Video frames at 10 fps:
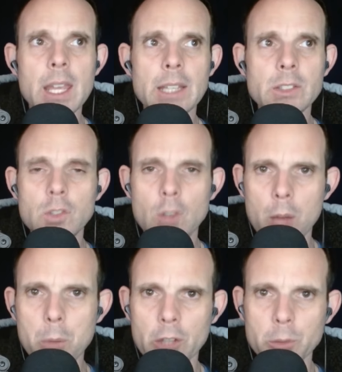It's
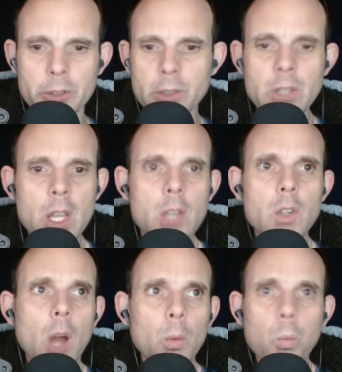not possible. There's
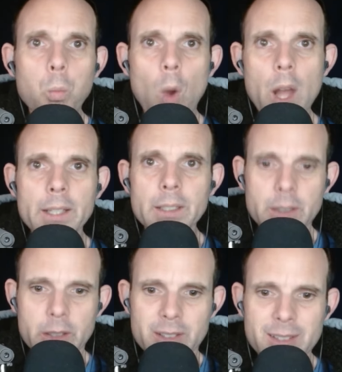not one
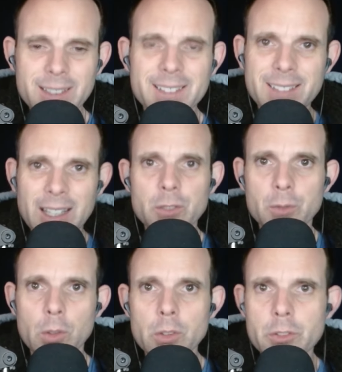
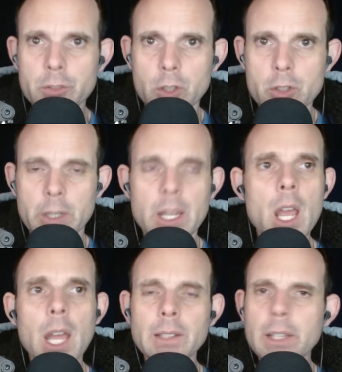successful surgery
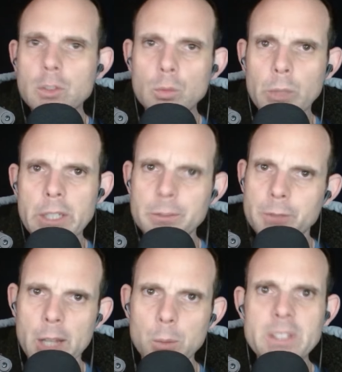unless you
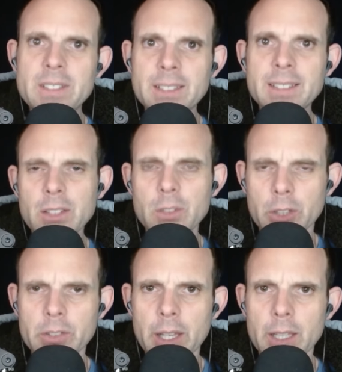redefine what success
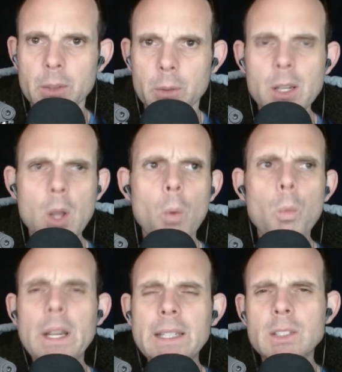looks like, right?
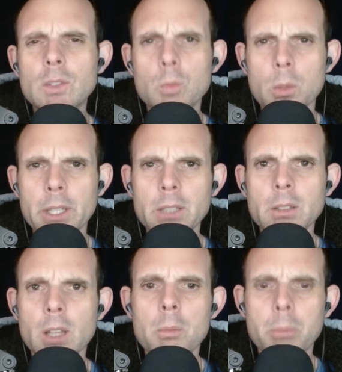What is a woman?
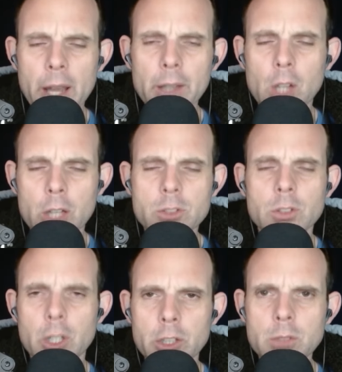
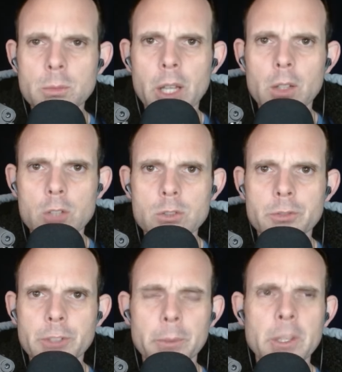A human
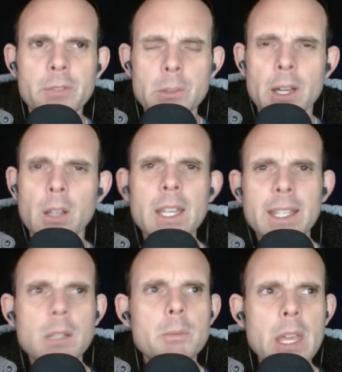biological female.
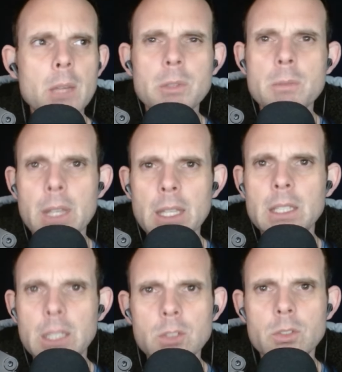Can a man be
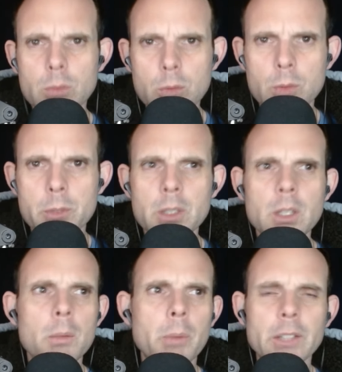made into a woman
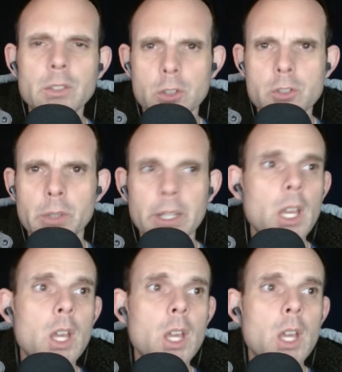by surgery?